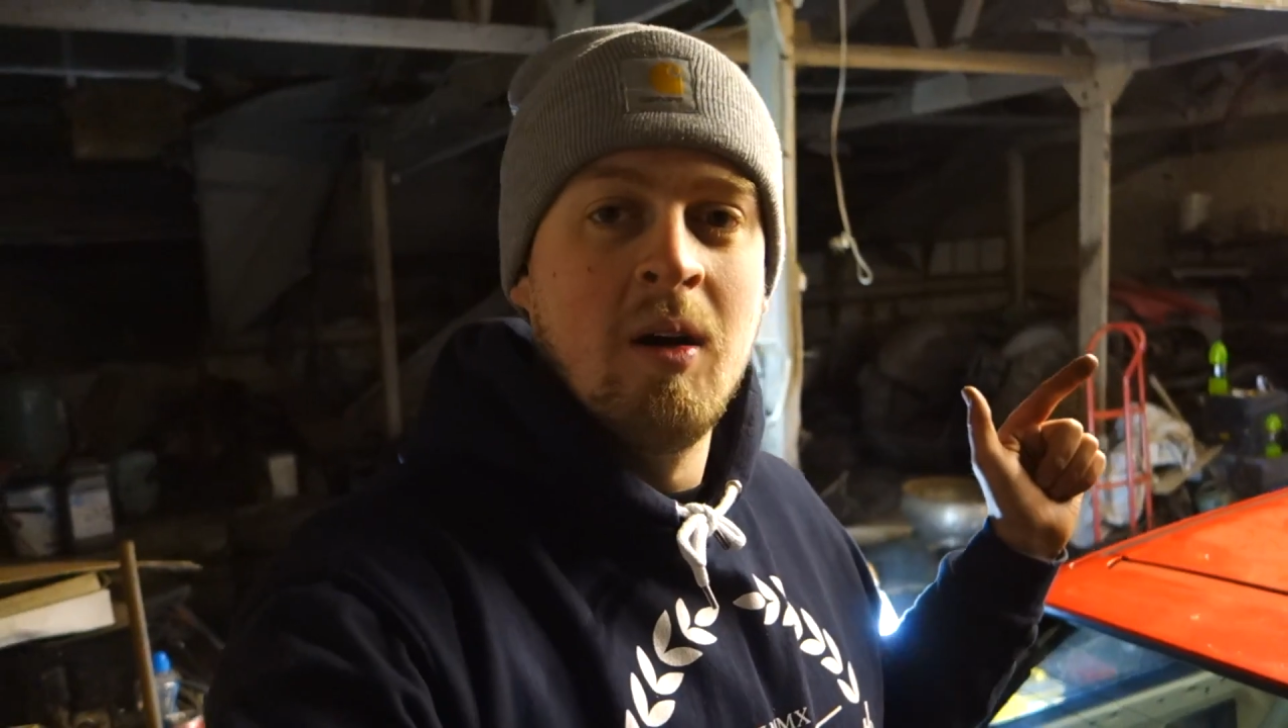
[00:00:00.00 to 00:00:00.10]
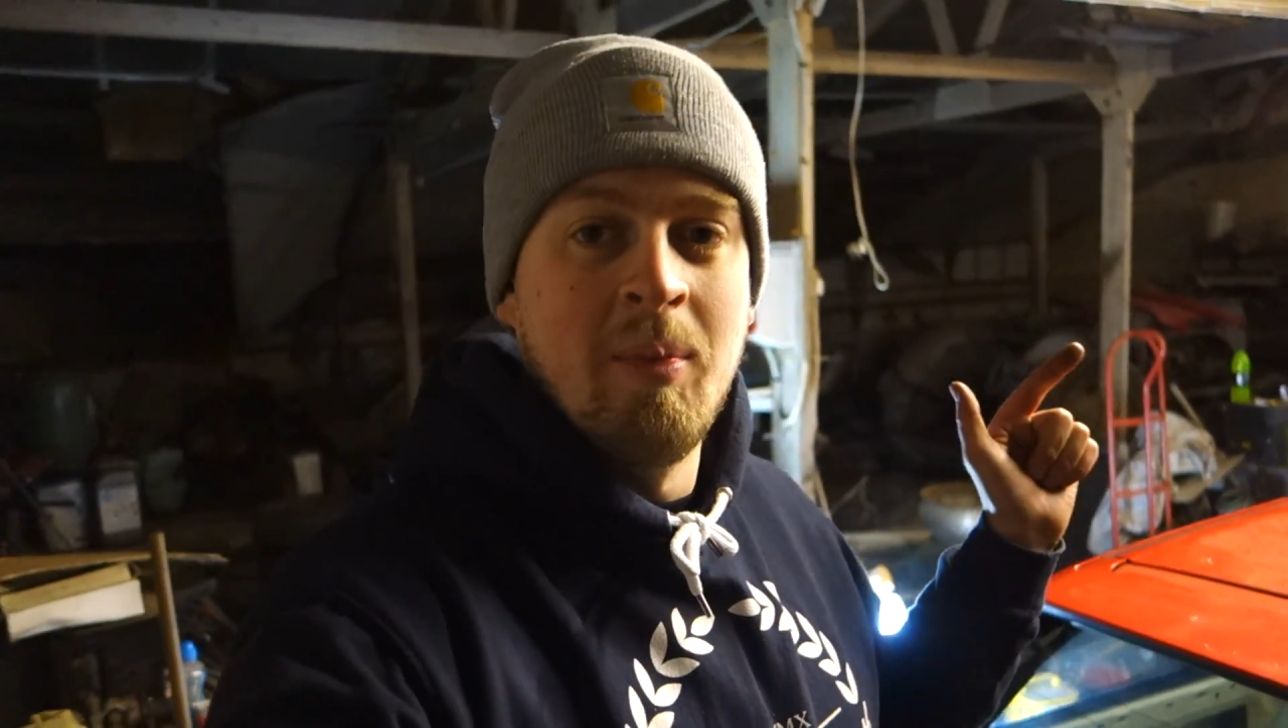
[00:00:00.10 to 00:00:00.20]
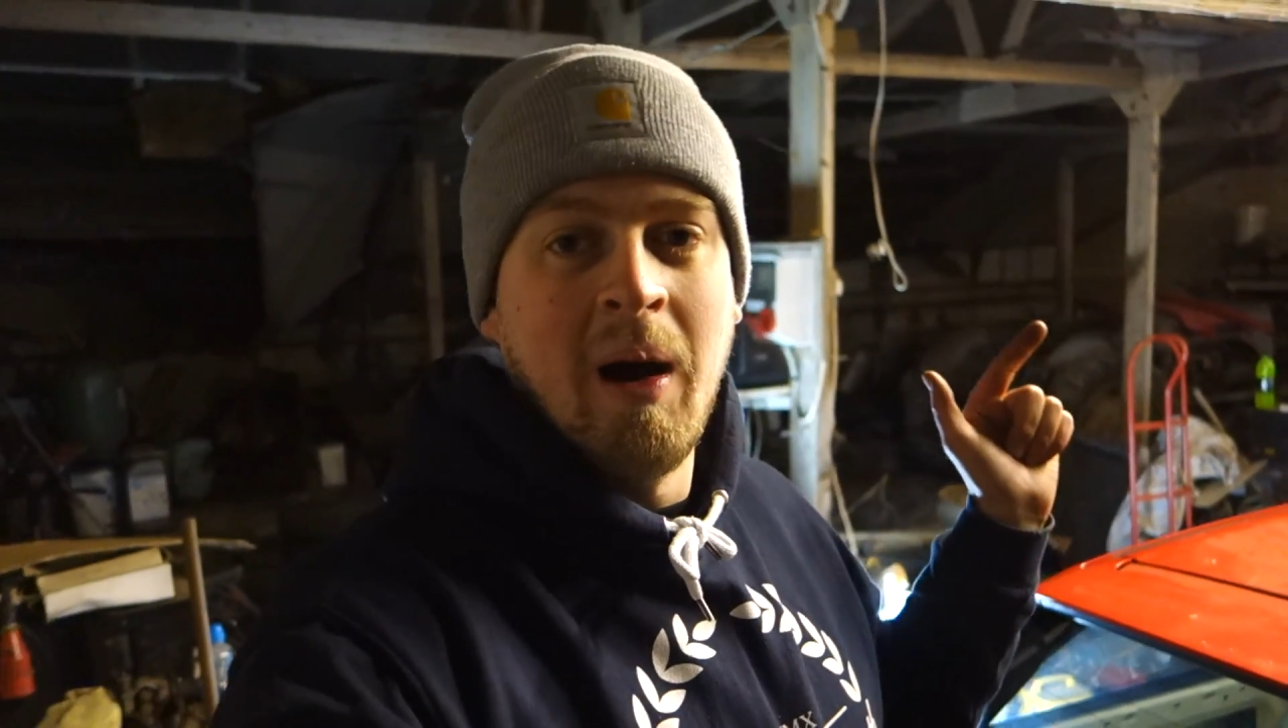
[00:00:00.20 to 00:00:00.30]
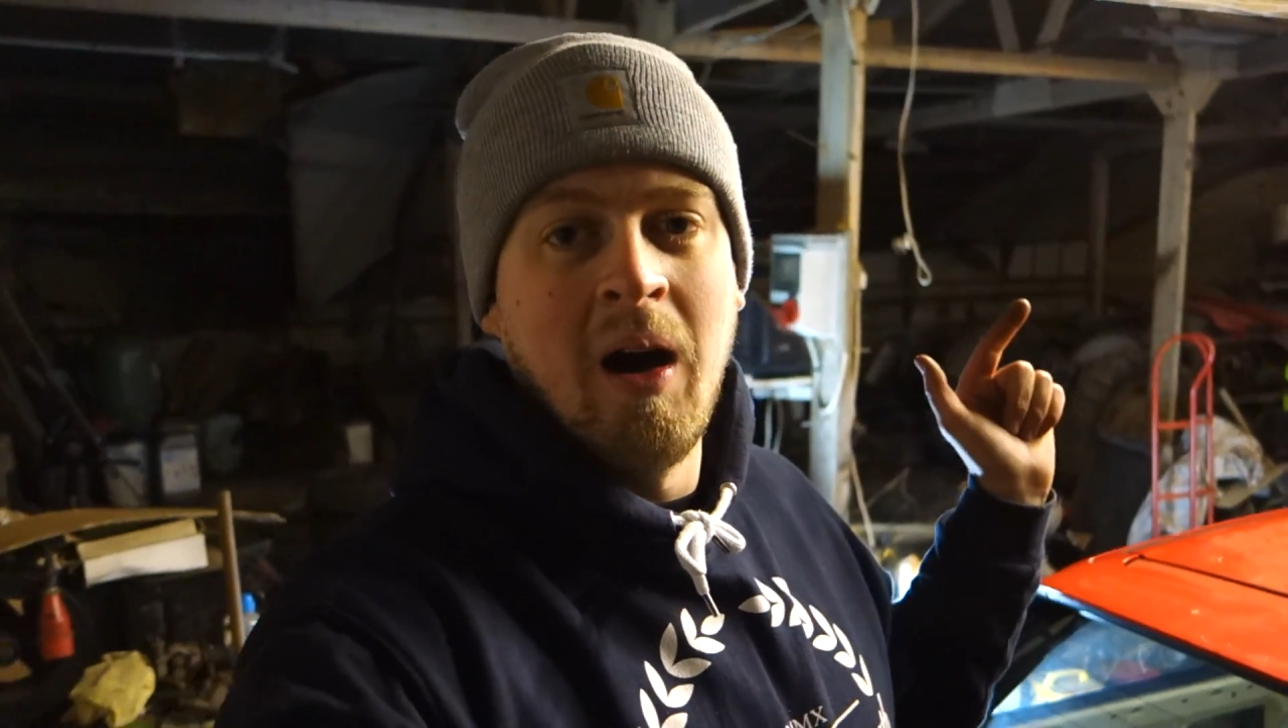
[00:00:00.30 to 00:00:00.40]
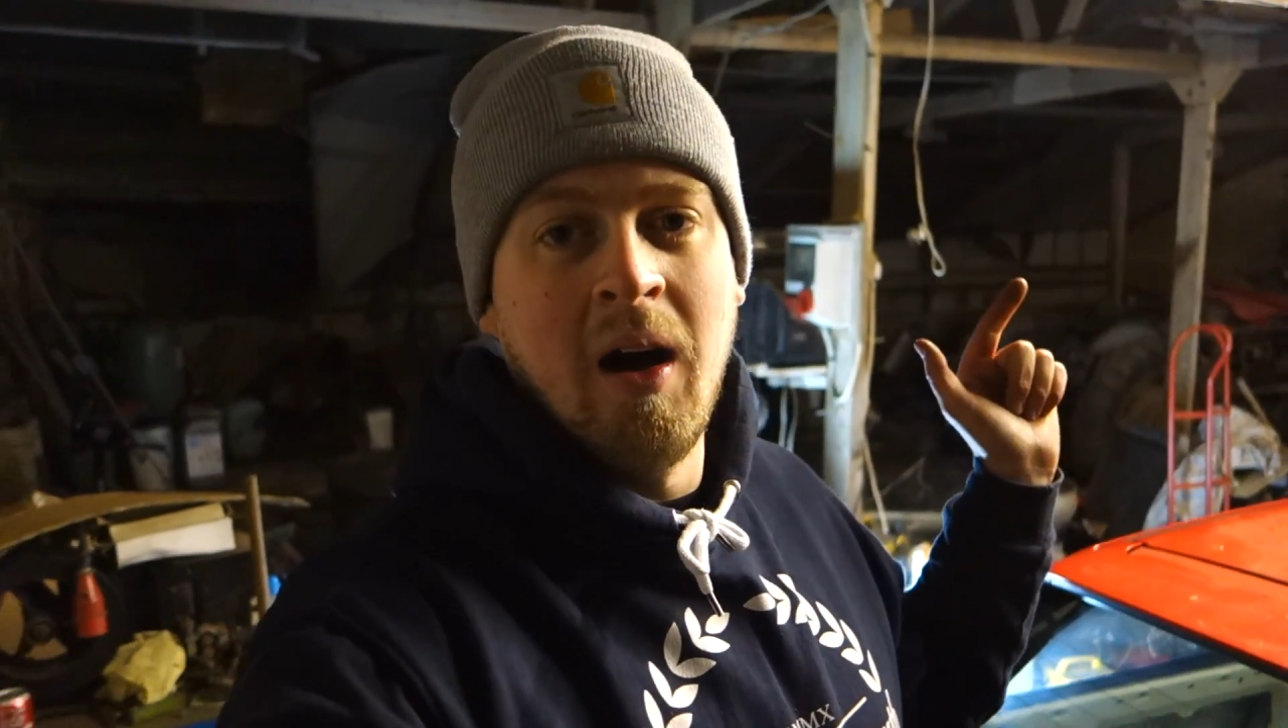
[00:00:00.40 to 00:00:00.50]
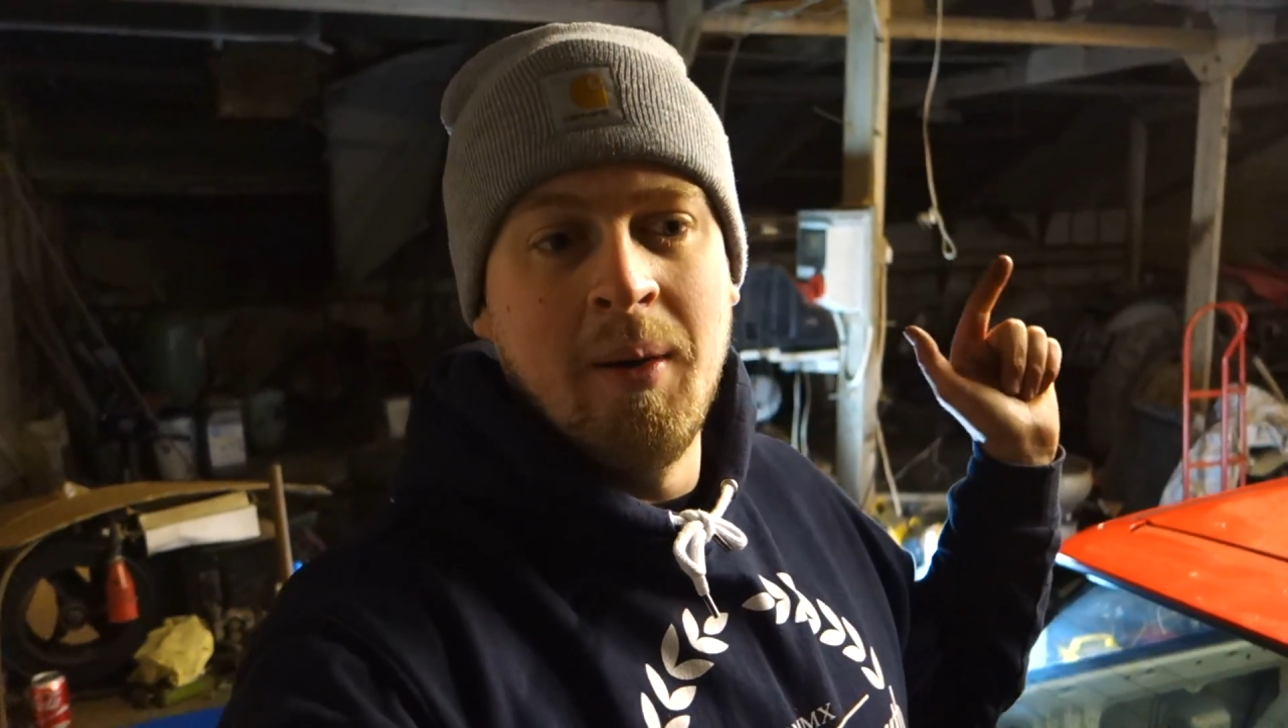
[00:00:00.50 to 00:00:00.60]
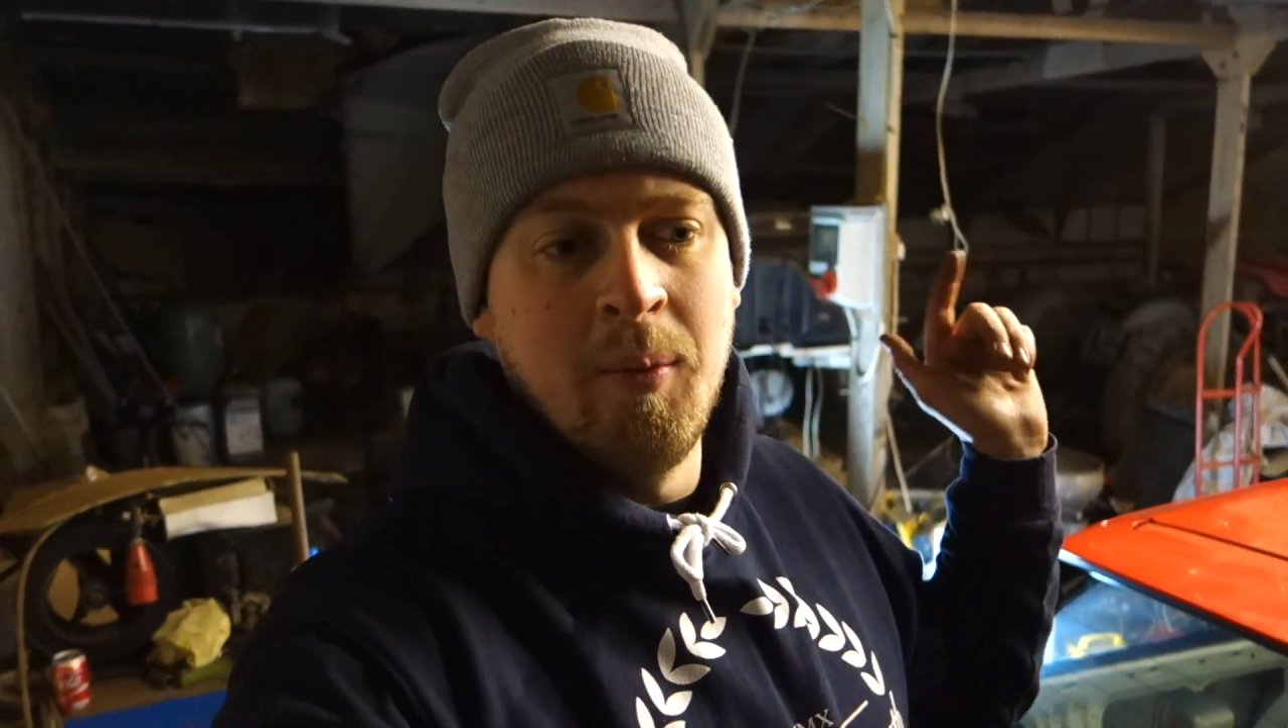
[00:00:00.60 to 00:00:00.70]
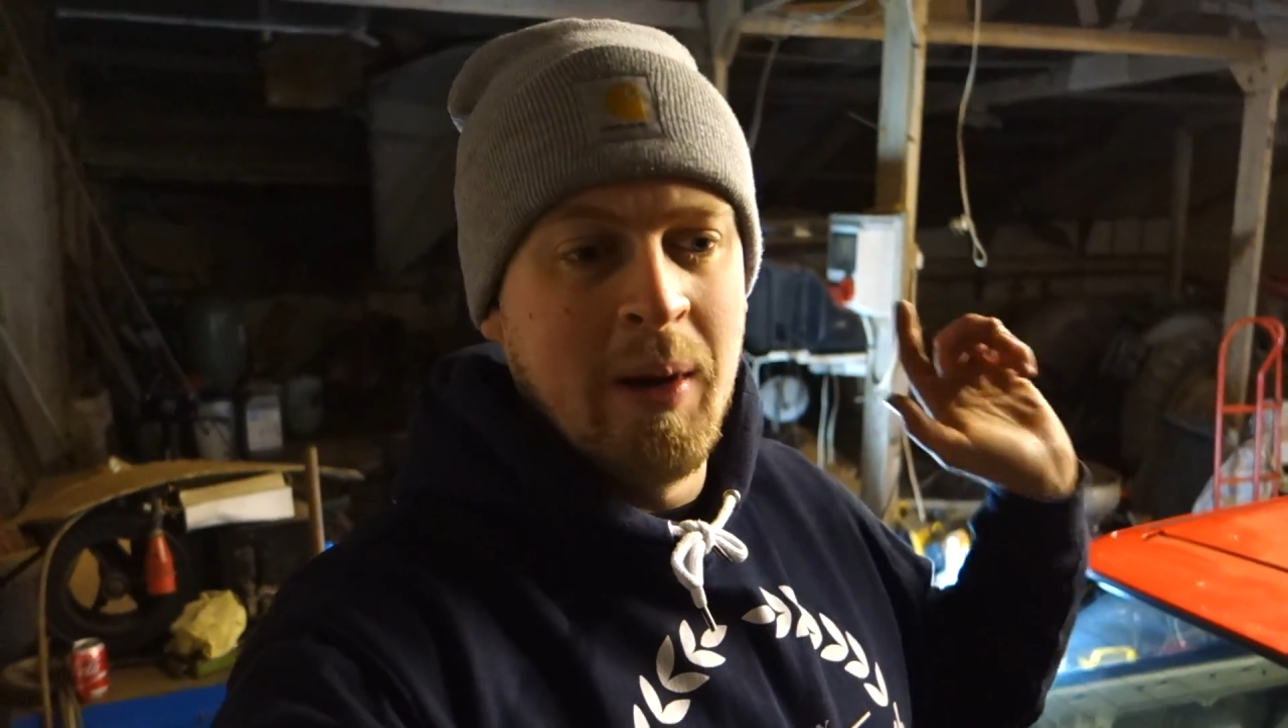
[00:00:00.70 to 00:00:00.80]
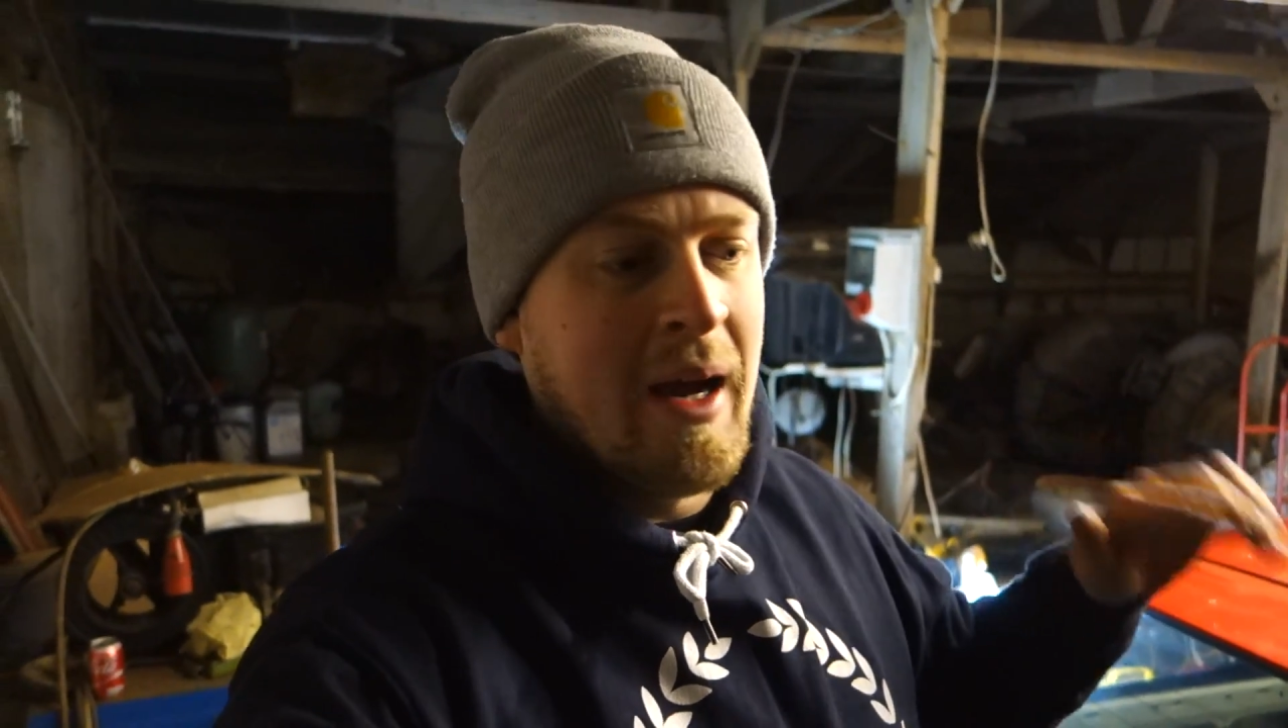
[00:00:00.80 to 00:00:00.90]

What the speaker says: But we